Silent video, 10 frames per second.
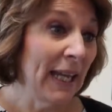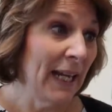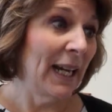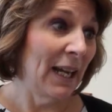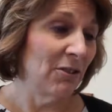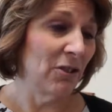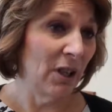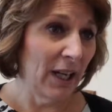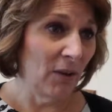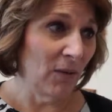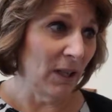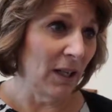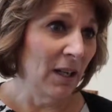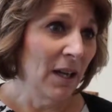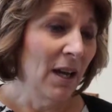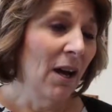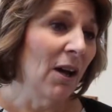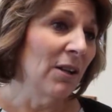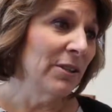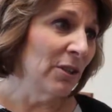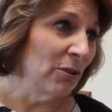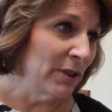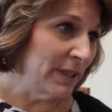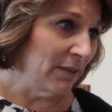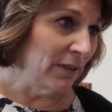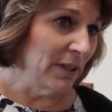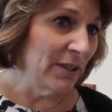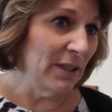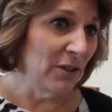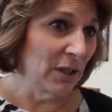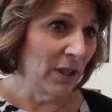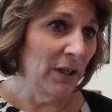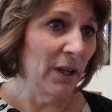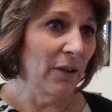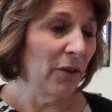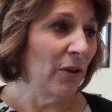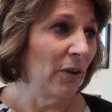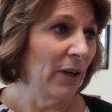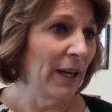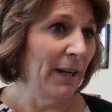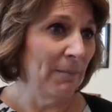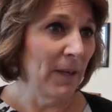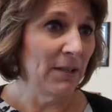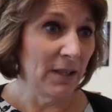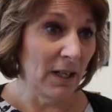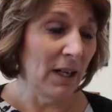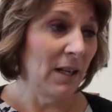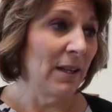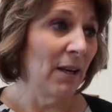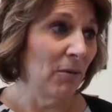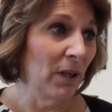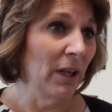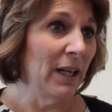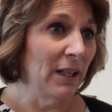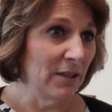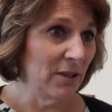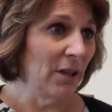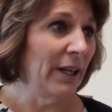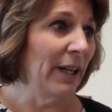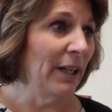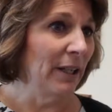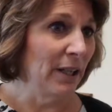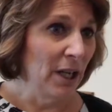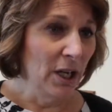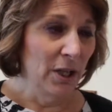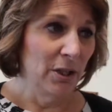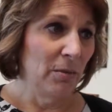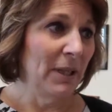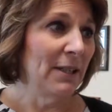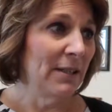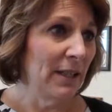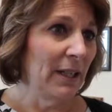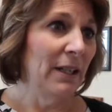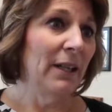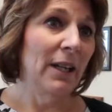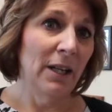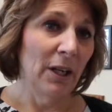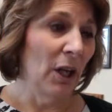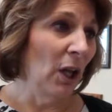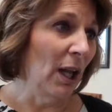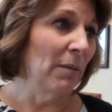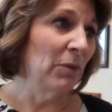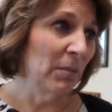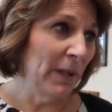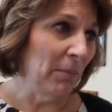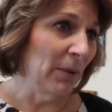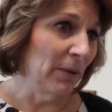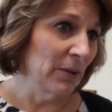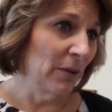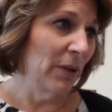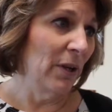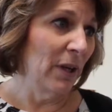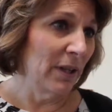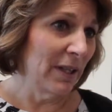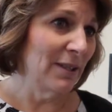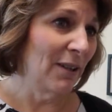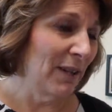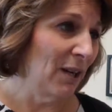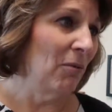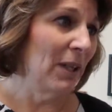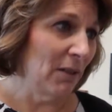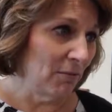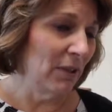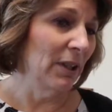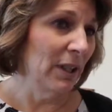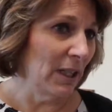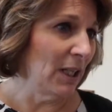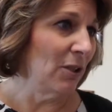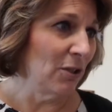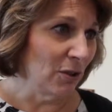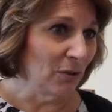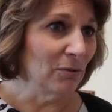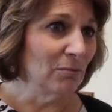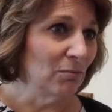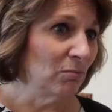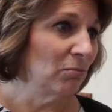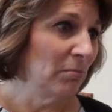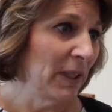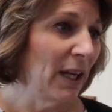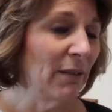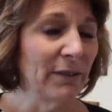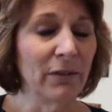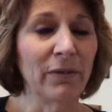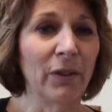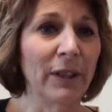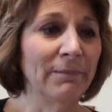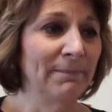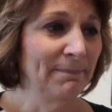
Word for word: Lancaster County. Also, syphilis is another um, STD that really is starting to be seen in a lot more people. So there are things out there we really need to be careful for.